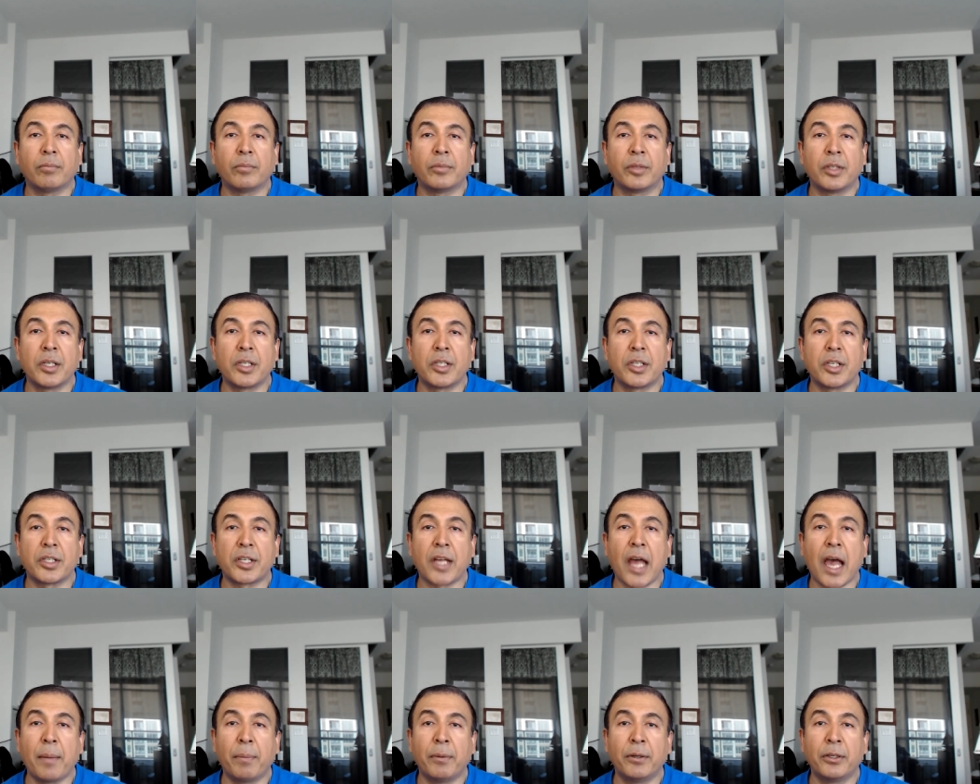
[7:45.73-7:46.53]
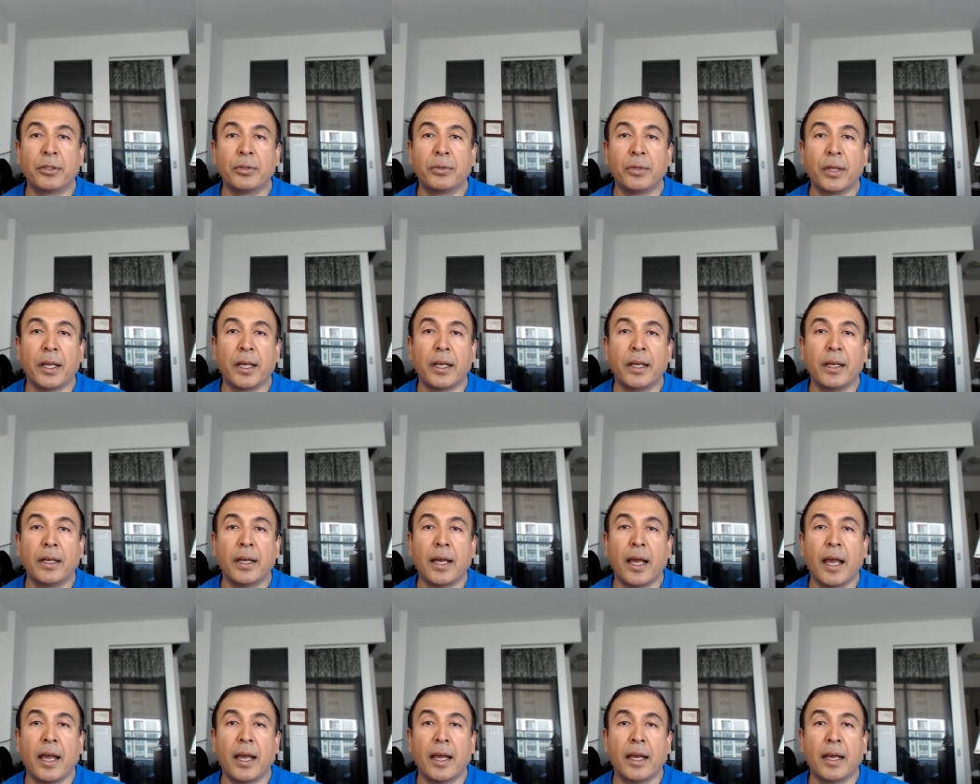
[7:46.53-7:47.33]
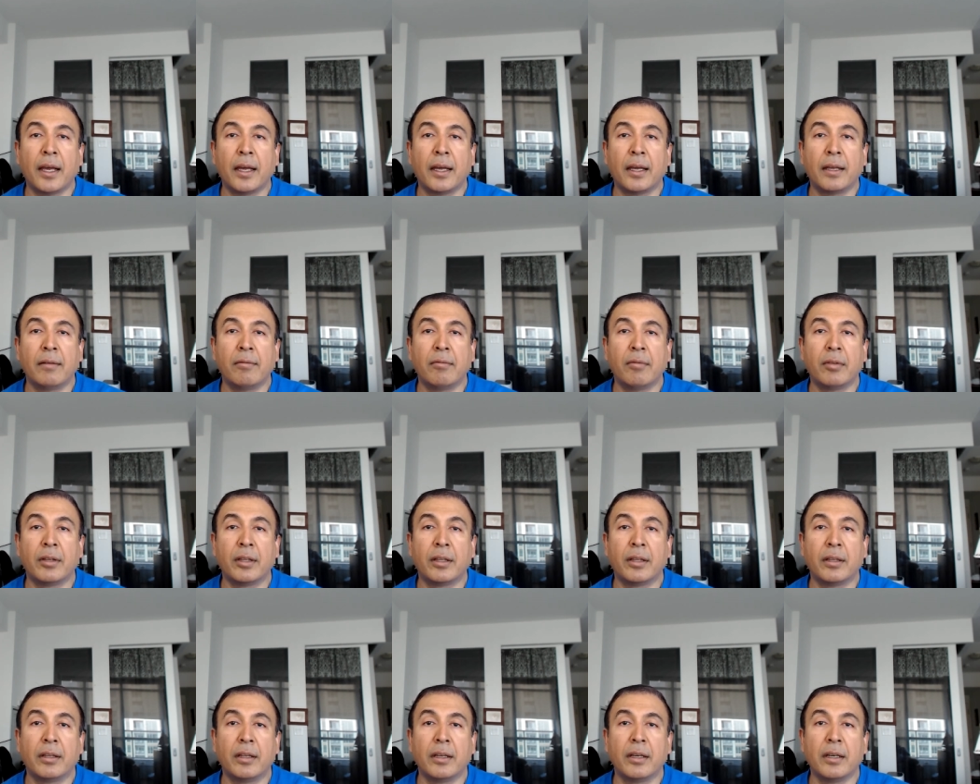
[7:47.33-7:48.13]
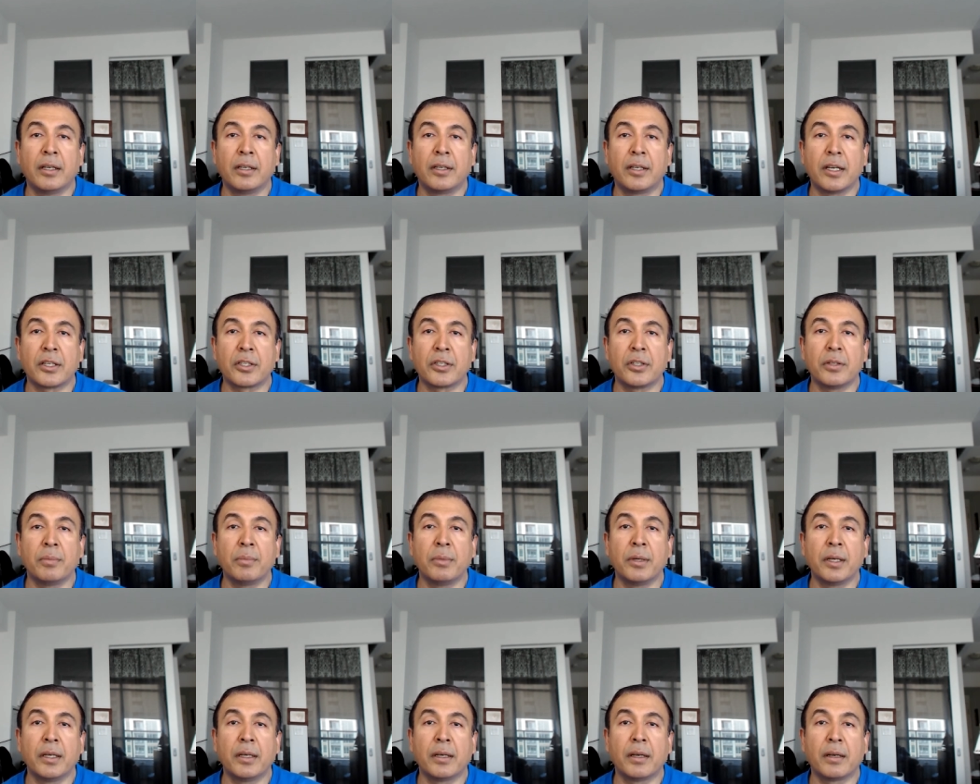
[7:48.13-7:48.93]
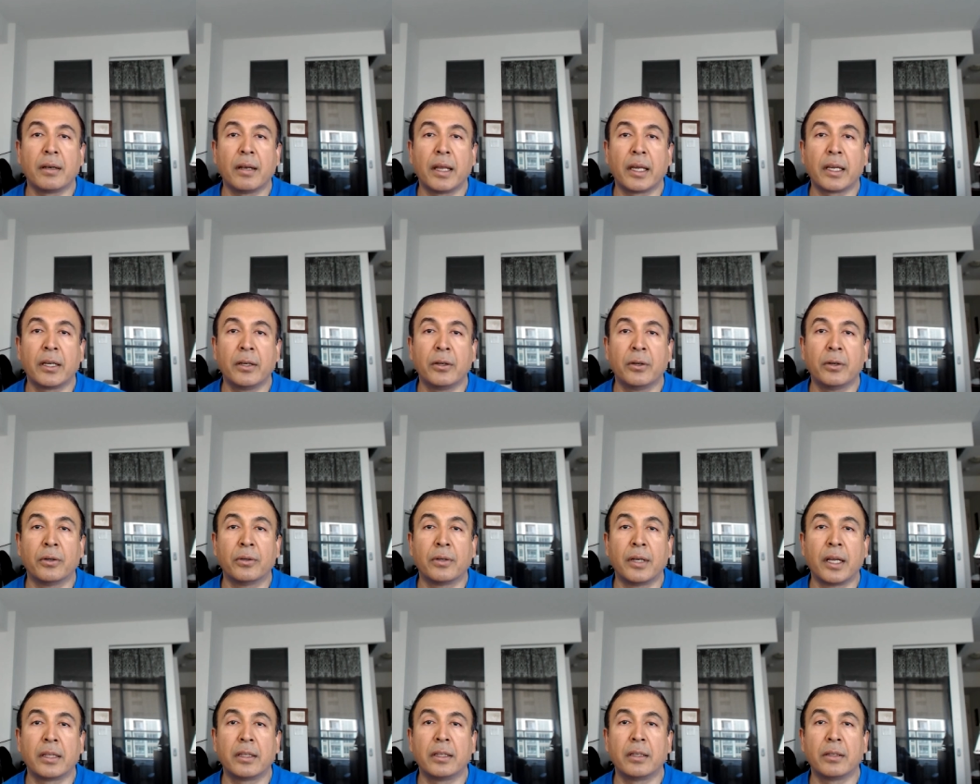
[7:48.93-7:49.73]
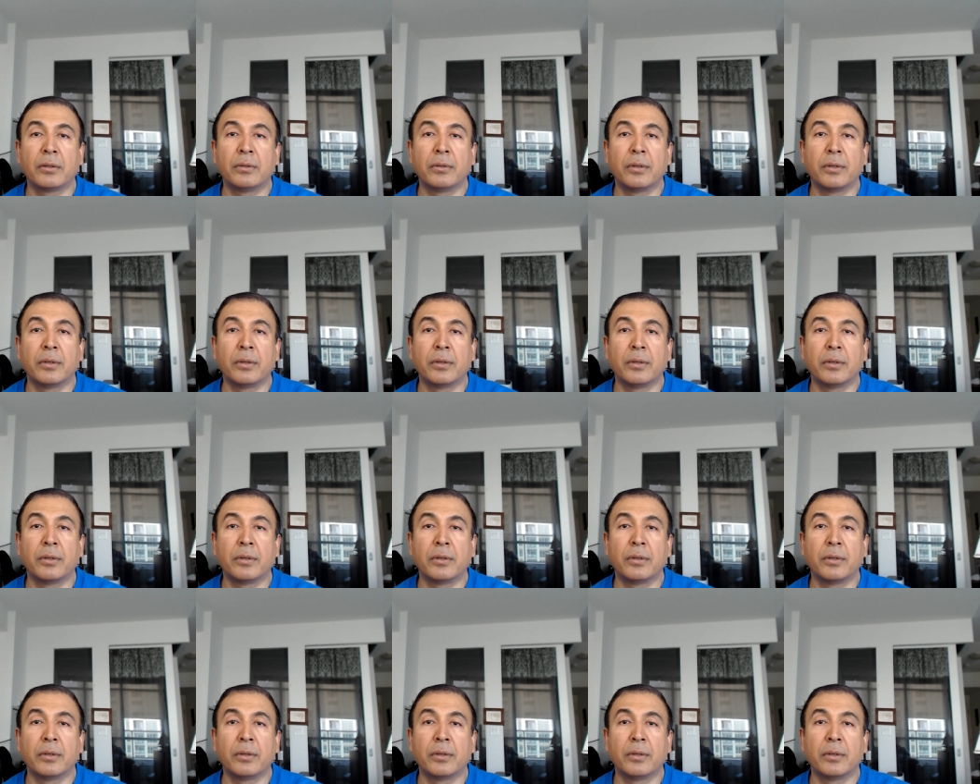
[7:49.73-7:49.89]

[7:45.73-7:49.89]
this just happened today, and it doesn't mean nothing